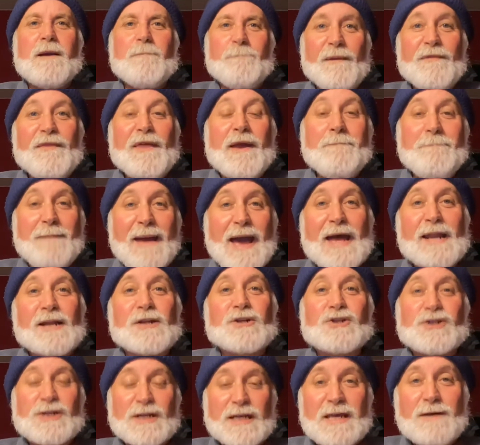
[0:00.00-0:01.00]
but they
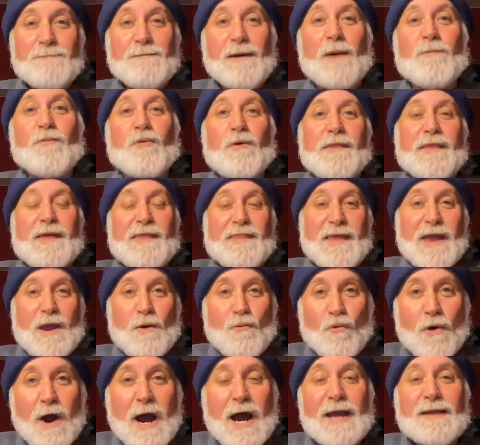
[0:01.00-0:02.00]
manage to keep up with it and they
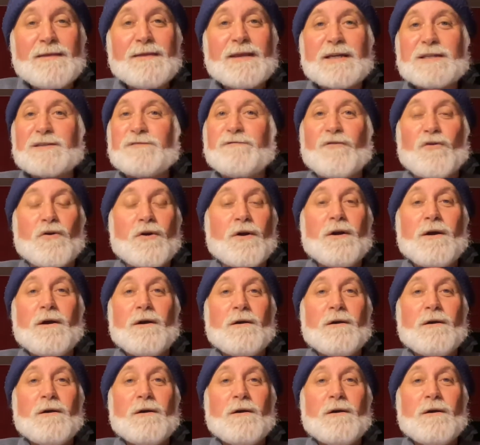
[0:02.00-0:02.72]
ride this for